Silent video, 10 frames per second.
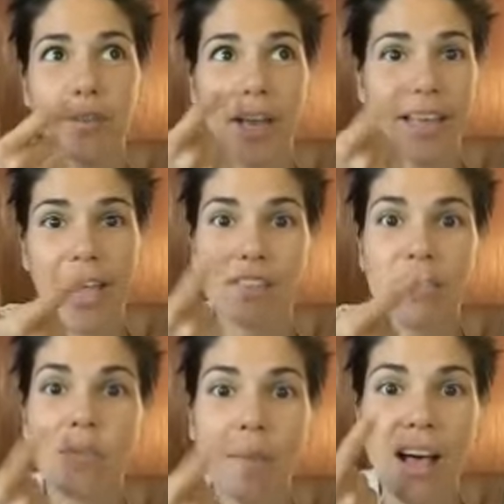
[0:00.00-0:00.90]
can't
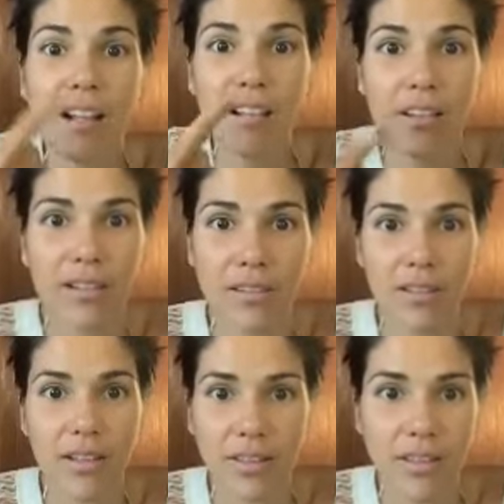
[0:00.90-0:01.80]
smell.
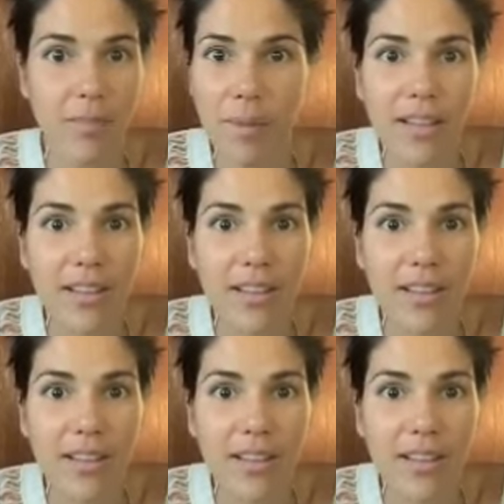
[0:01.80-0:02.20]
The smell